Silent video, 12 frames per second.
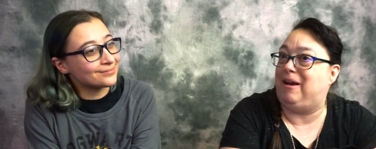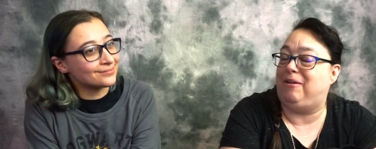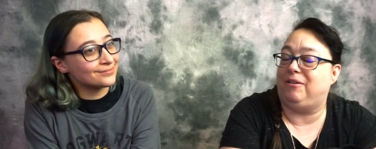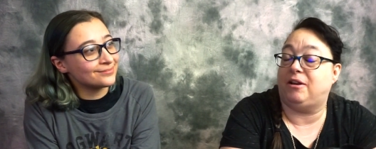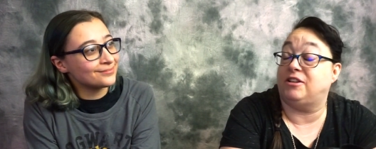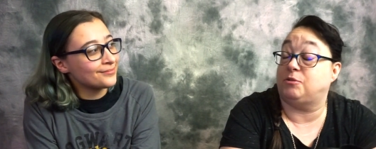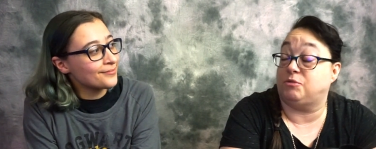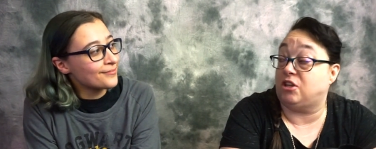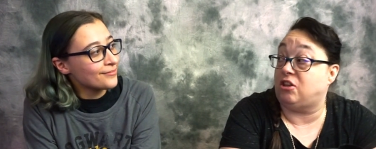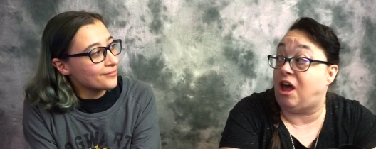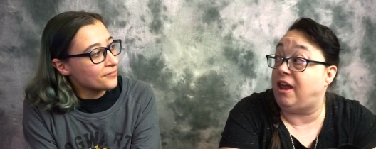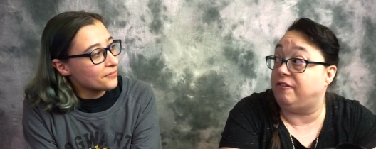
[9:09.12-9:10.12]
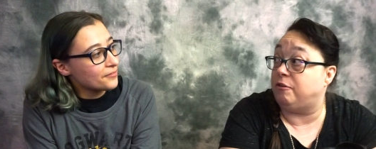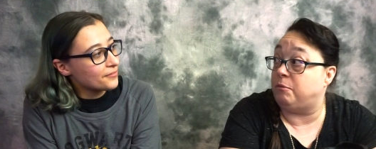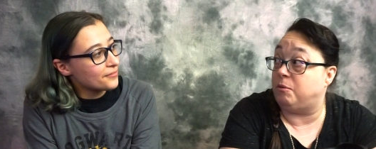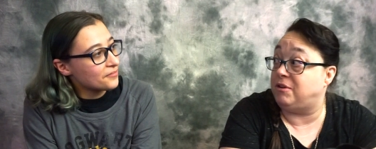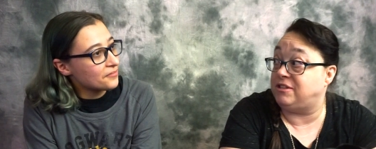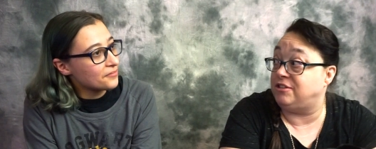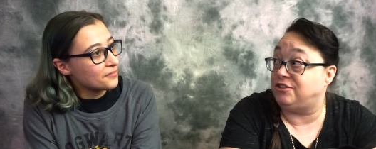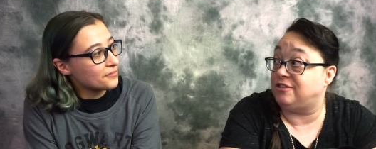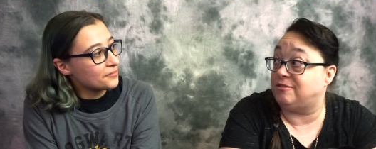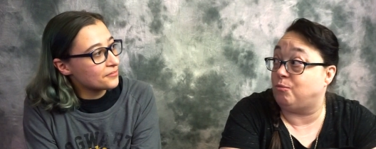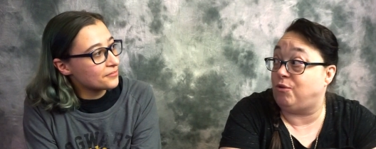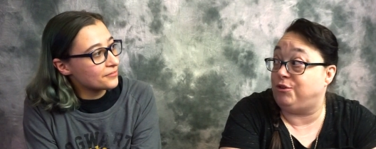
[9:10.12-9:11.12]
Speaker 1: mm-hmm. are because there was a lot of them. It wasn't
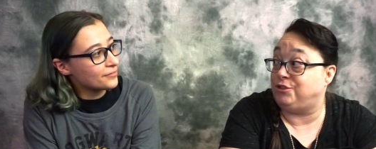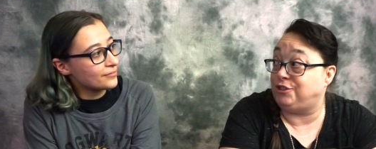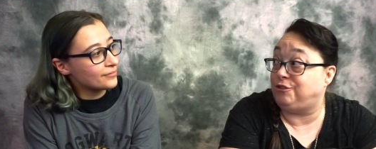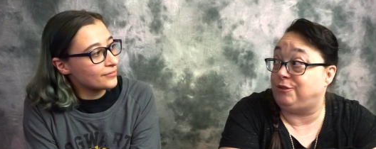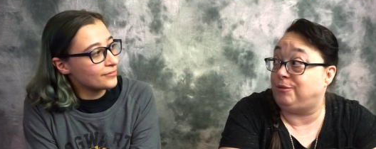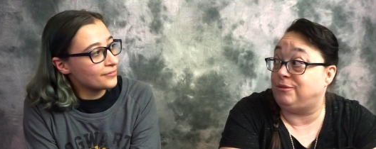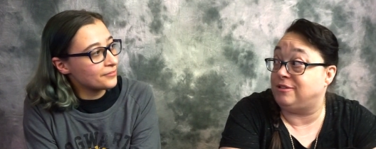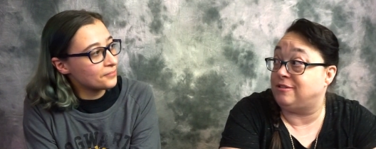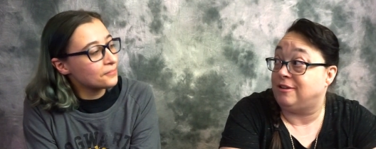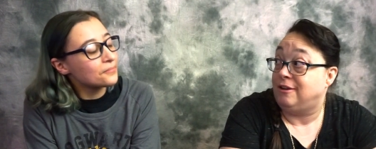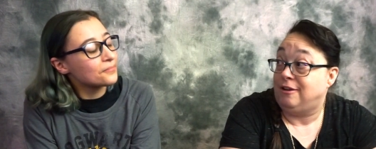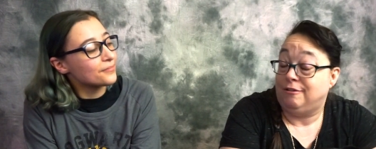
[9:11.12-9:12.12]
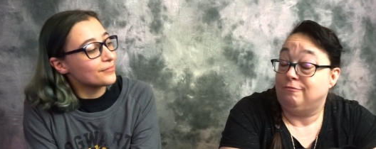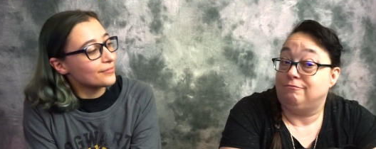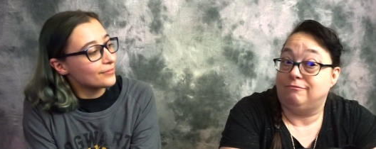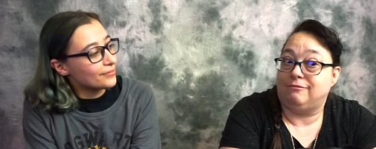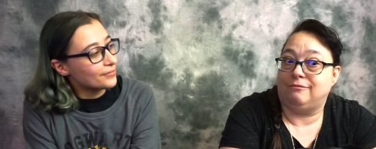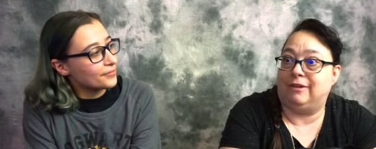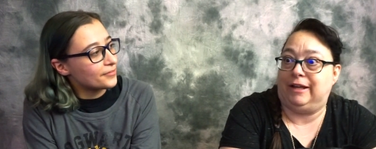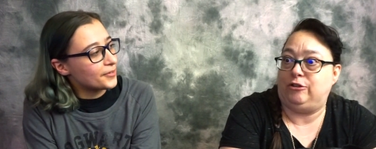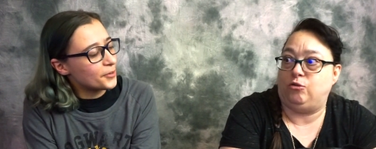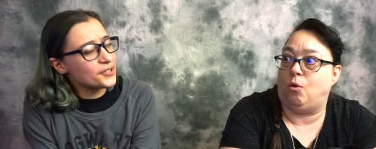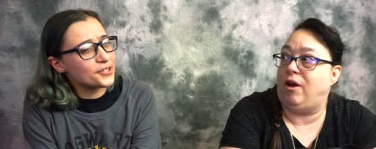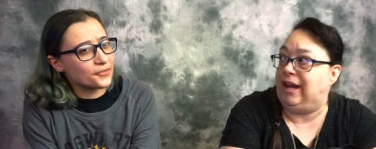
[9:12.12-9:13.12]
just one or two, it was like
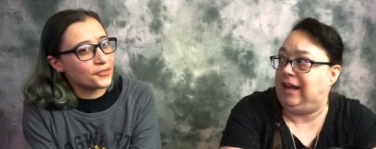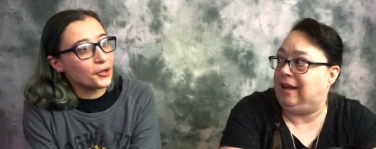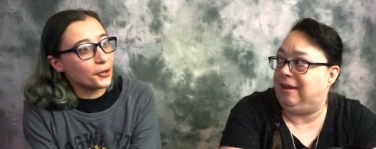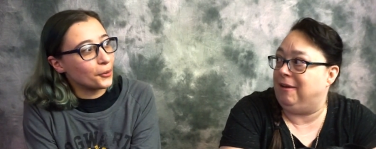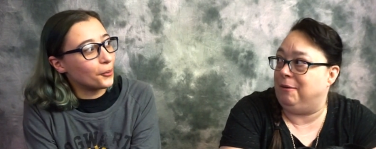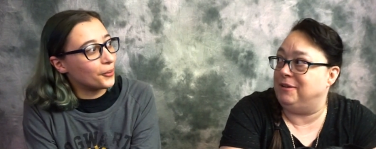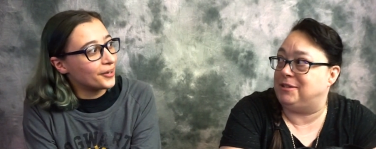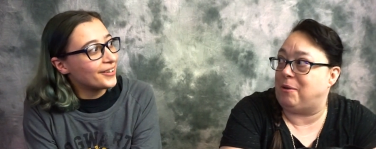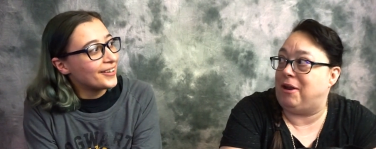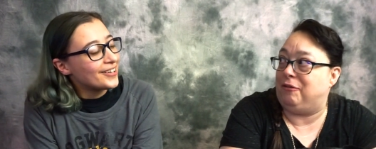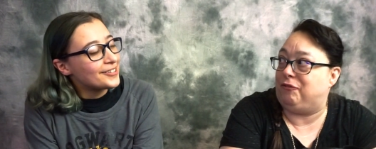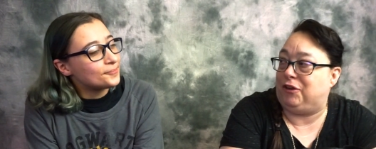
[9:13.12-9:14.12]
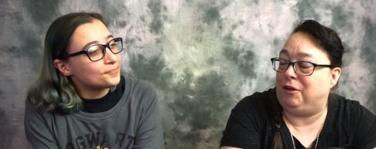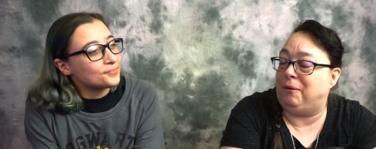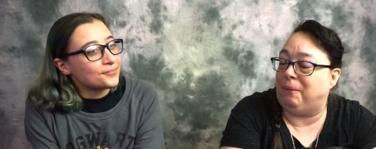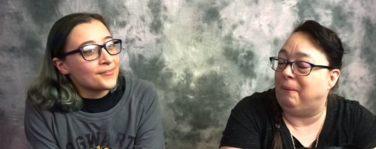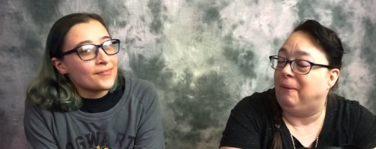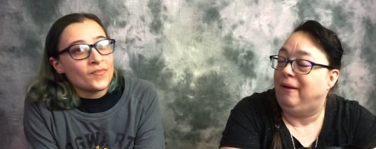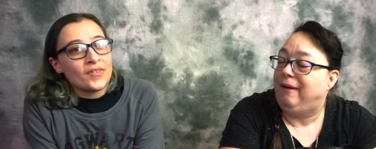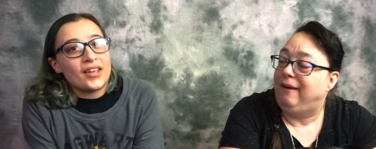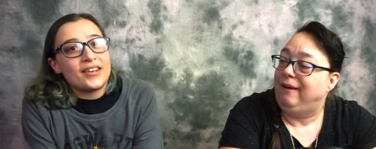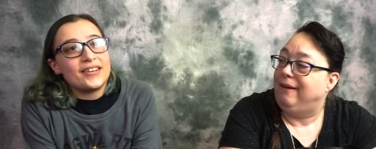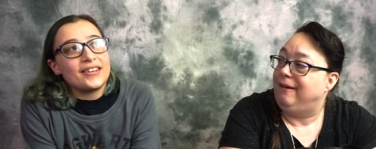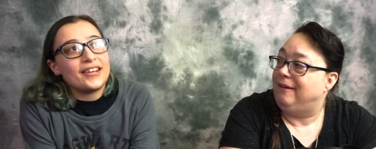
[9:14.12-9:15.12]
it 20. Was it was quite a few.
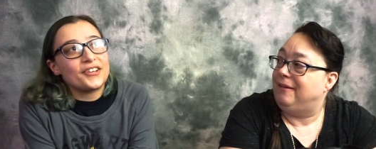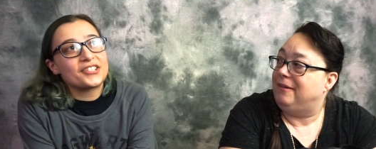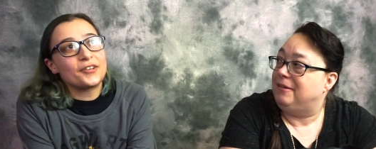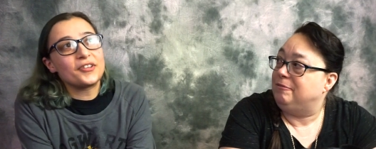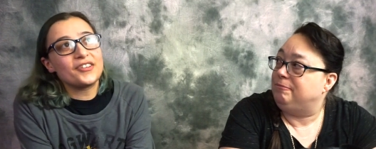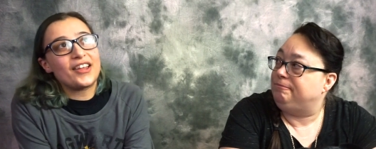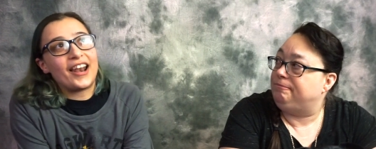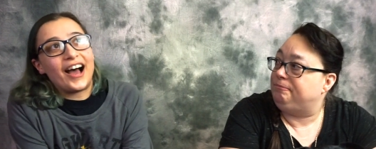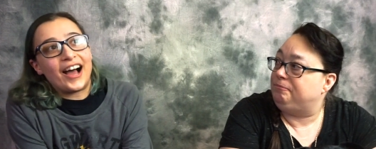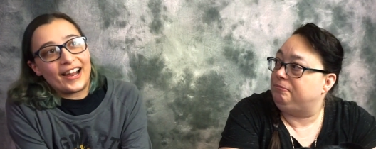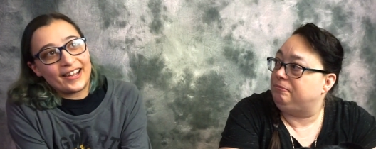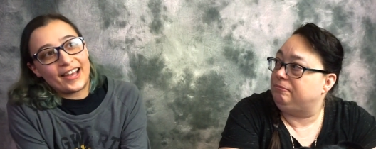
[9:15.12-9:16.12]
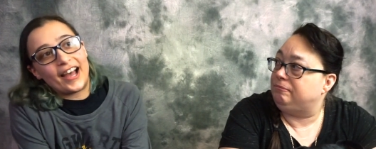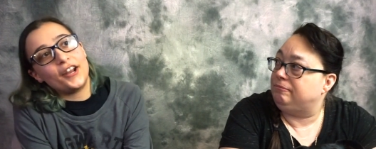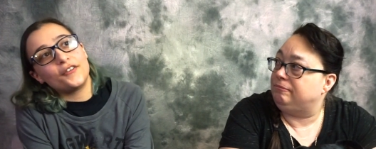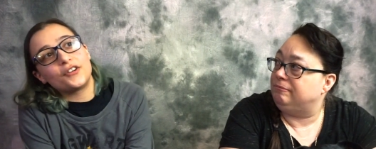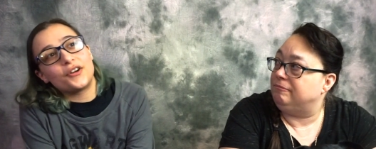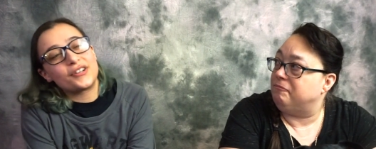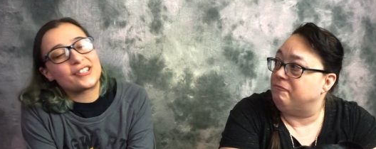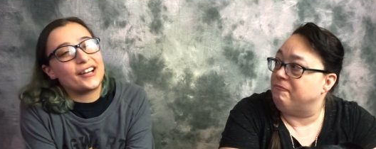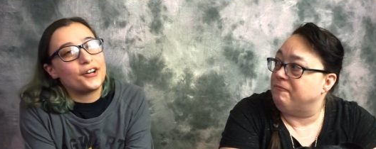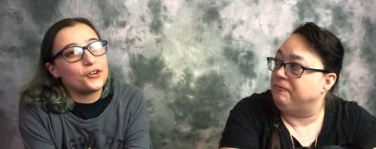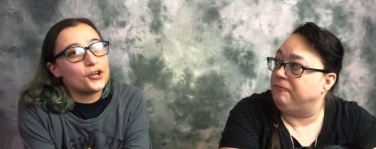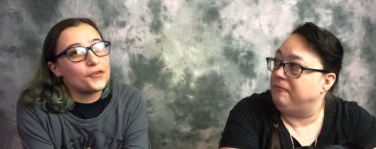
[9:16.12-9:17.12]
Speaker 2: Now, something that I kind of noticed, I
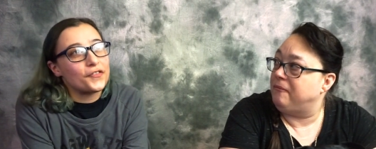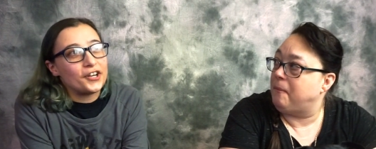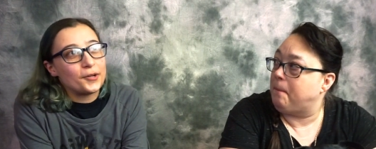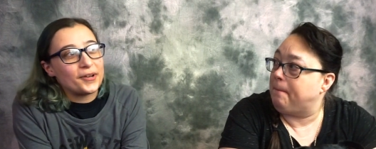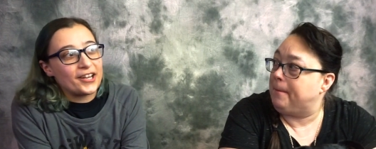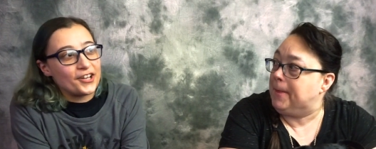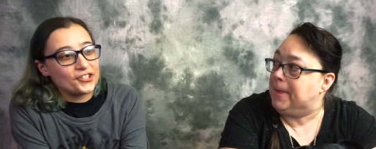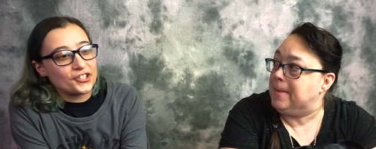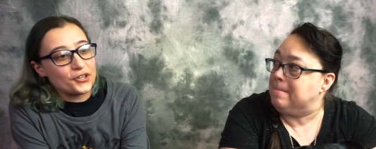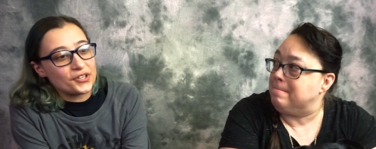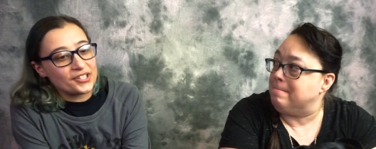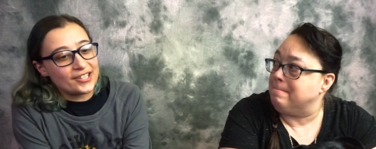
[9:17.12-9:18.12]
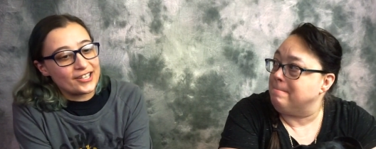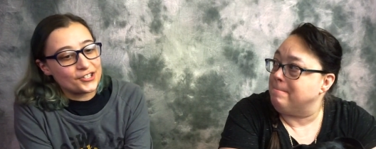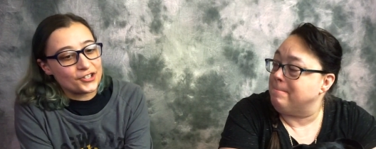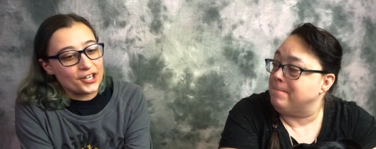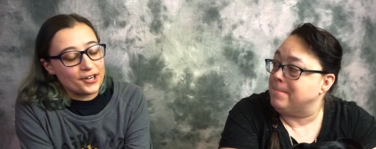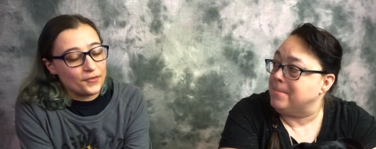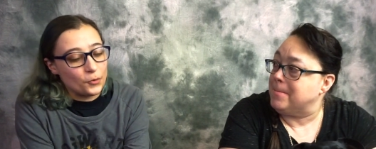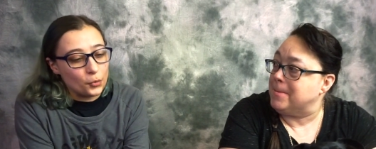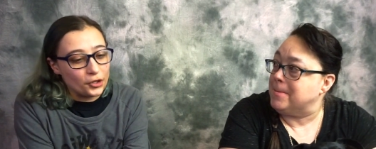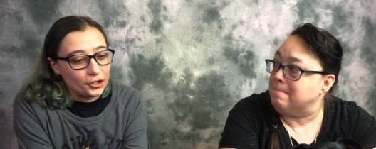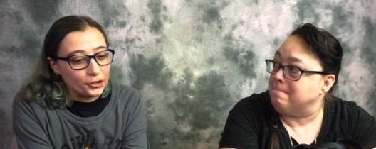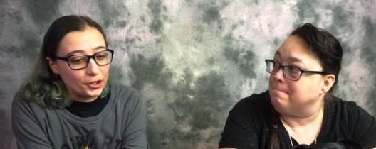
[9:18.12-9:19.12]
don't know if anybody else noticed this or even
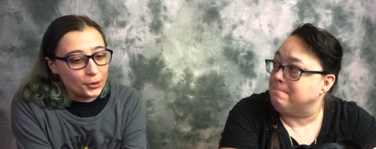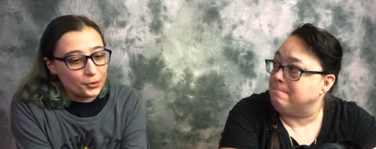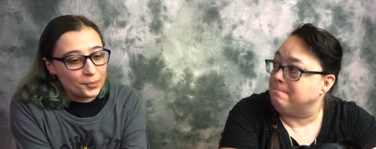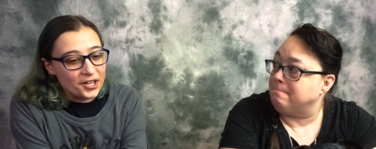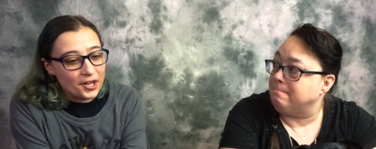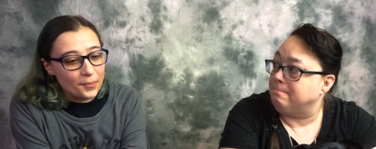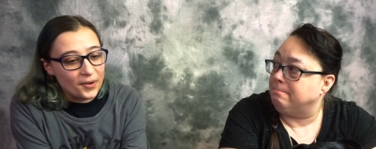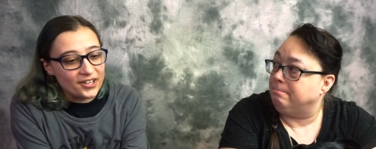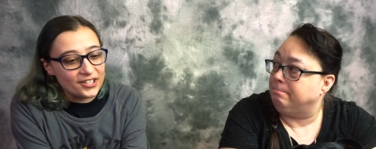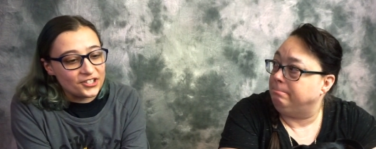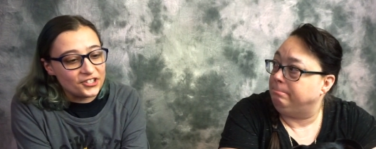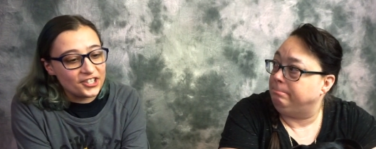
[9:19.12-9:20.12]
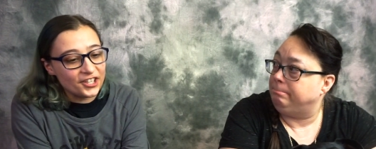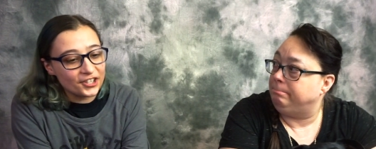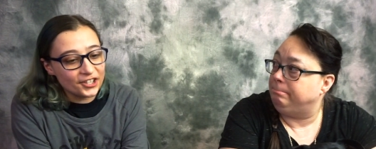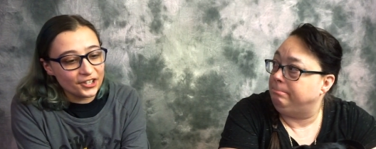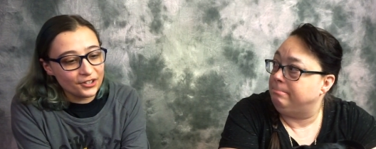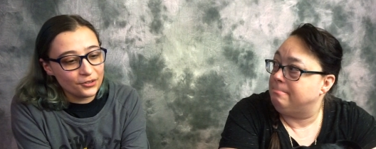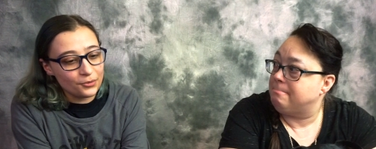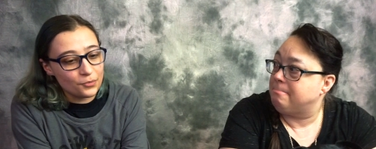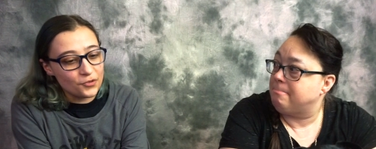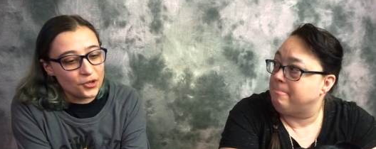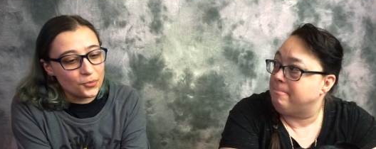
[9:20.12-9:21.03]
would agree with me, but during the